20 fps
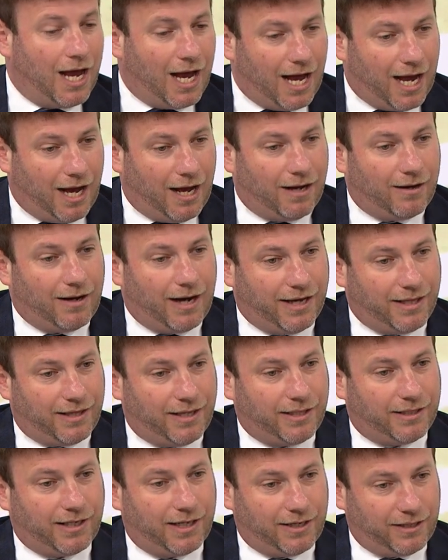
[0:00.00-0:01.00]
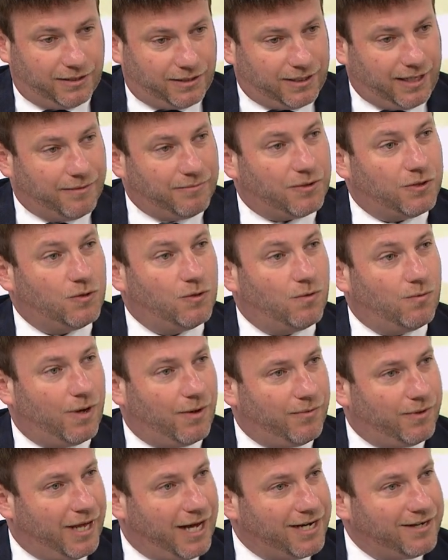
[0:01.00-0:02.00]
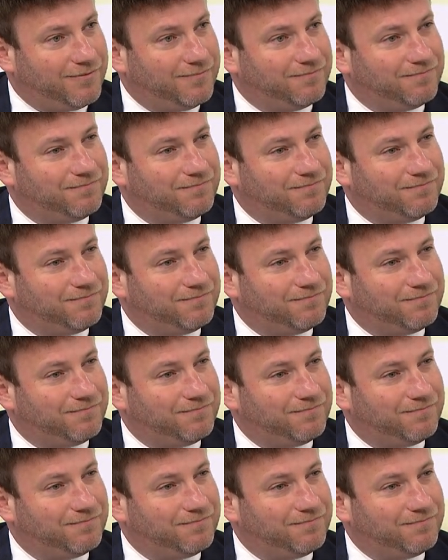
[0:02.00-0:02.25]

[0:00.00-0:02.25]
I think that it's time to do away with that.